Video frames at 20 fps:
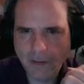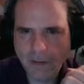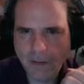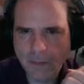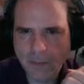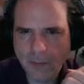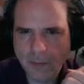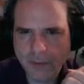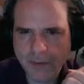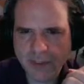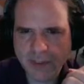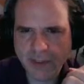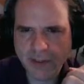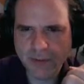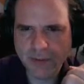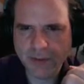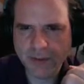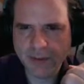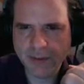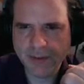What was I
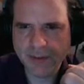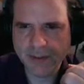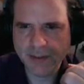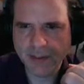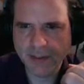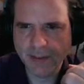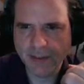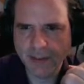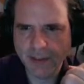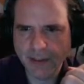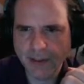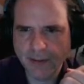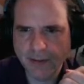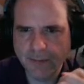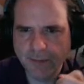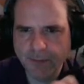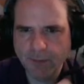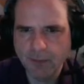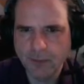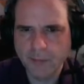using C-length
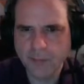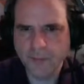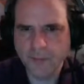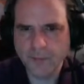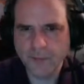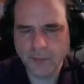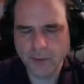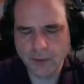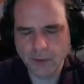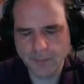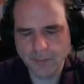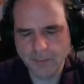for before?